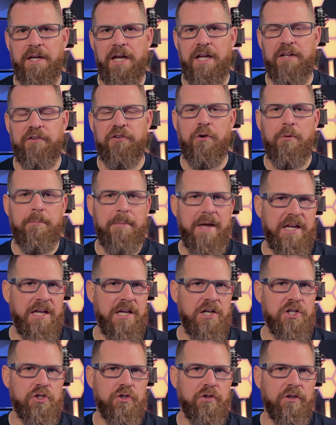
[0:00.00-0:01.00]
And so
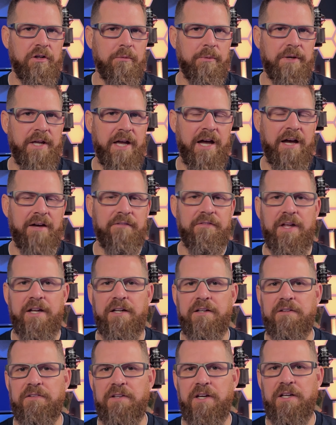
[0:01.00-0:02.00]
making sure that we have that
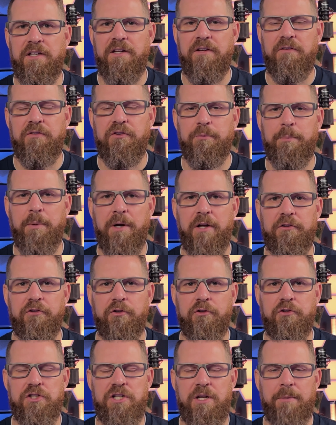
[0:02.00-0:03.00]
executive
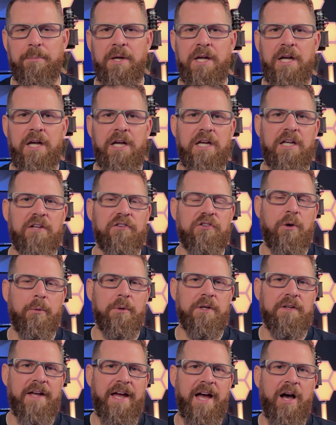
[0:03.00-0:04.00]
sponsorship is
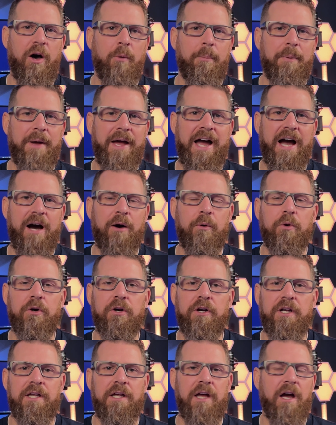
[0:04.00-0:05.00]
going to help
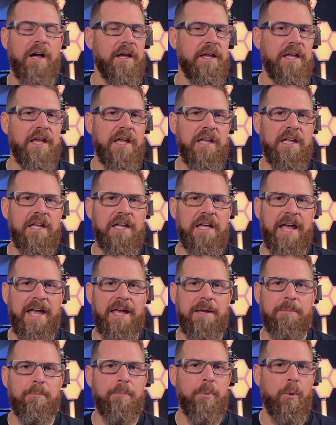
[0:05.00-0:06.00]
our
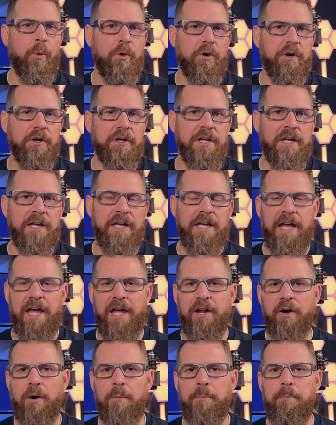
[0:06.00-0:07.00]
EA board
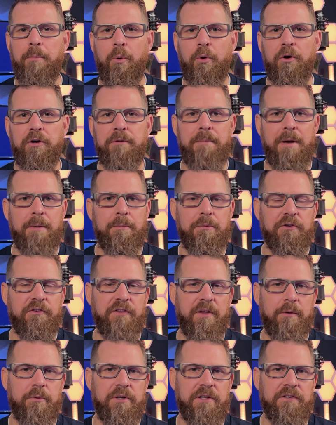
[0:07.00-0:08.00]
and our board members
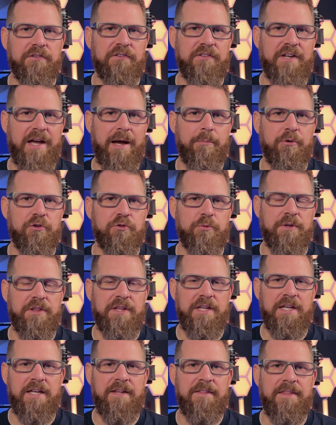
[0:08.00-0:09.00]
that we establish
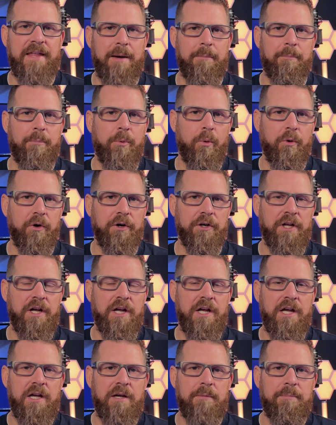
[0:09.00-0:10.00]
within that board
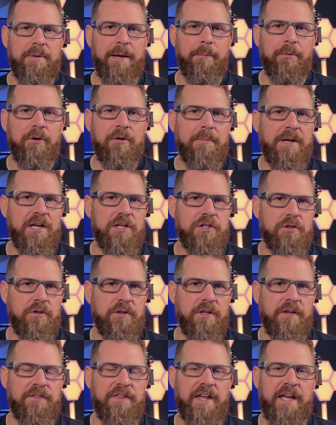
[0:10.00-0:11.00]
be able to make sure
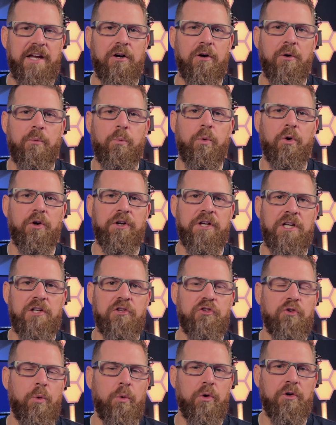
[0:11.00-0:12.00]
that they are working
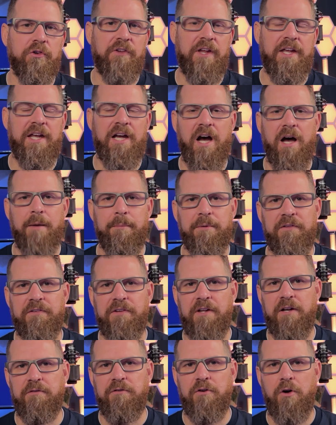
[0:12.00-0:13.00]
towards a common
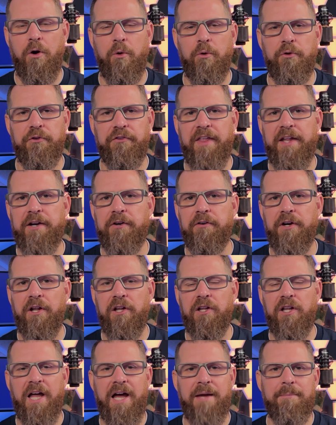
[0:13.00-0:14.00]
set of goals that are in
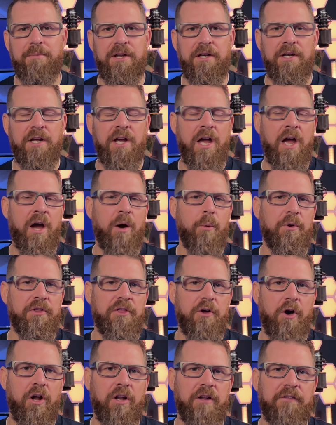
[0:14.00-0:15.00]
alignment
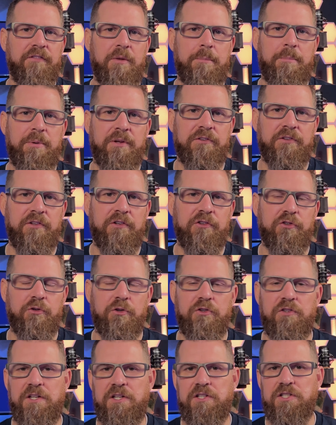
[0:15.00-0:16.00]
with all of the business
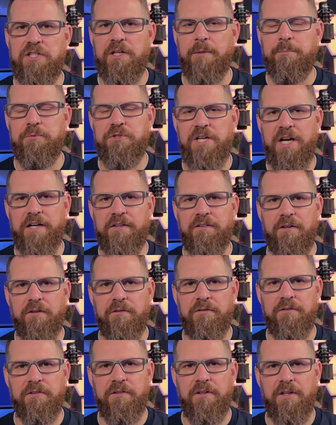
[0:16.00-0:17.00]
strategic
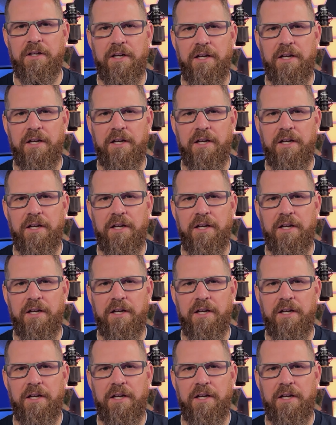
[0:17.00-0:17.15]
objectives.